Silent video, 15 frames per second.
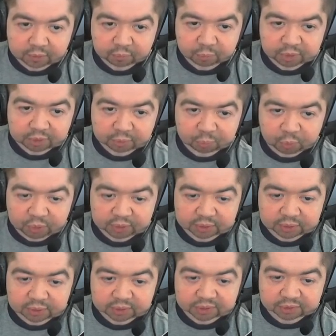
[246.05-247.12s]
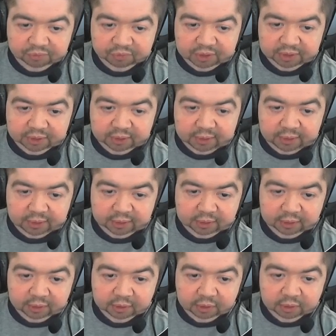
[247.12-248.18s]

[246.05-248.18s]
But the point is, if I click